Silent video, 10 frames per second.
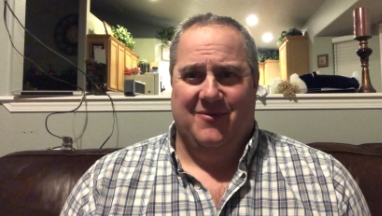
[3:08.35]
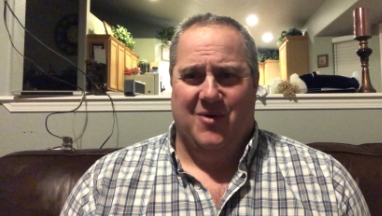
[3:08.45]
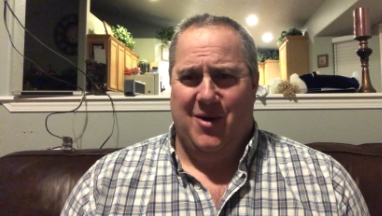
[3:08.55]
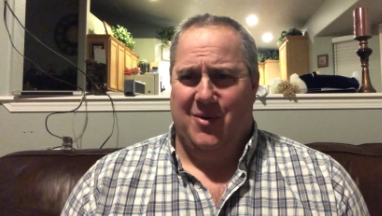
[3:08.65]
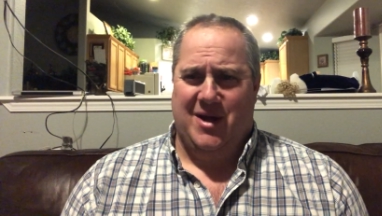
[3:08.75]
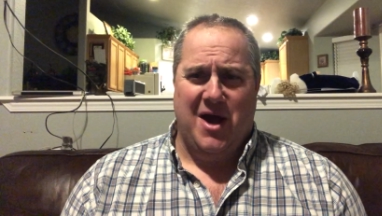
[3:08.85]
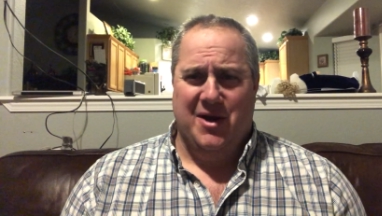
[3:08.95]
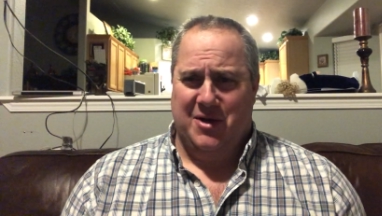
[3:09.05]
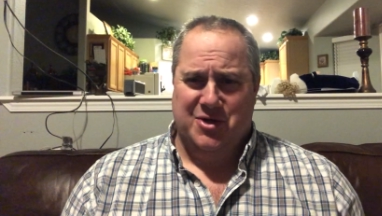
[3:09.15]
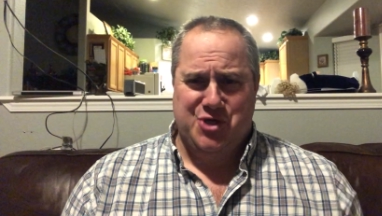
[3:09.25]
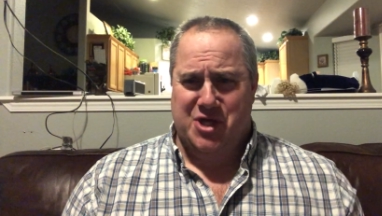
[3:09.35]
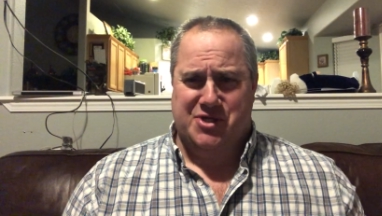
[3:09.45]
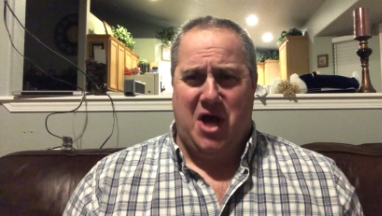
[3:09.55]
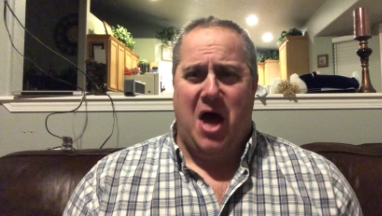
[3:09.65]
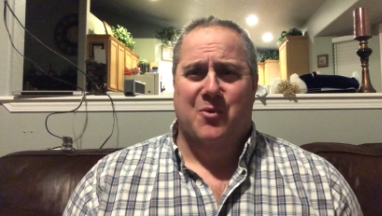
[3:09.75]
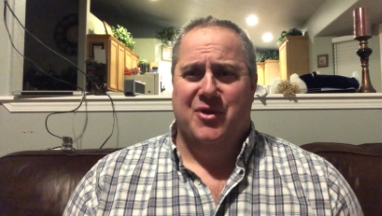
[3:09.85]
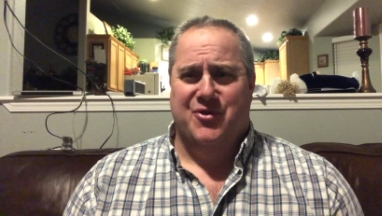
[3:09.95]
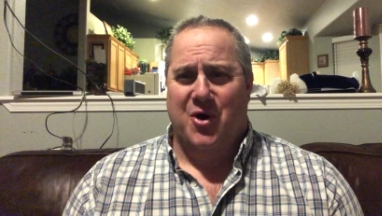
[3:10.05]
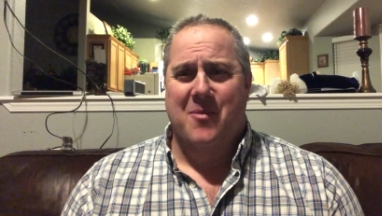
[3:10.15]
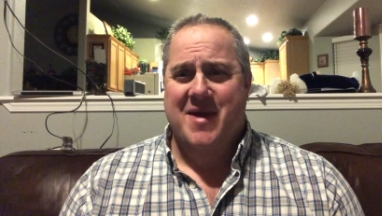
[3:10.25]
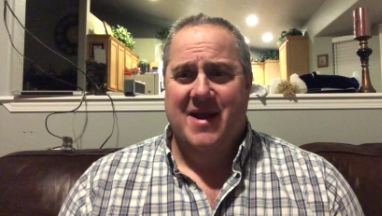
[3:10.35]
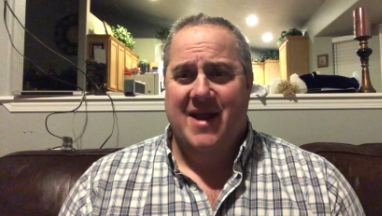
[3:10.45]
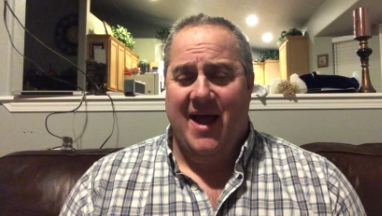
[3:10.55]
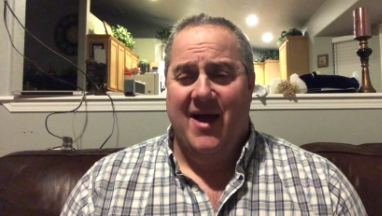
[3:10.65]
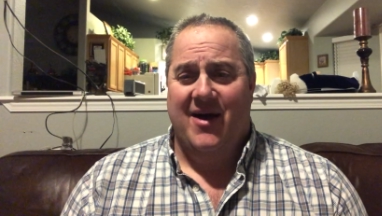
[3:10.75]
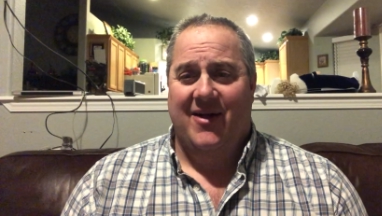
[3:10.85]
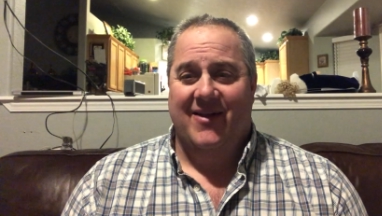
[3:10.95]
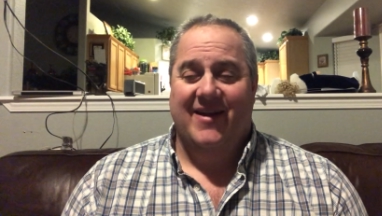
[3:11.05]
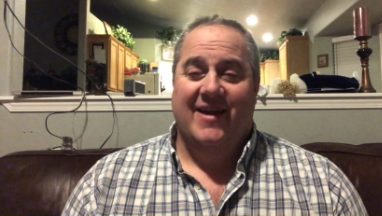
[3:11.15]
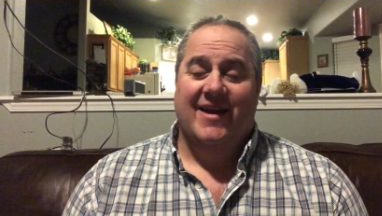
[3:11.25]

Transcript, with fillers: What kind of just God would throw me into hell?"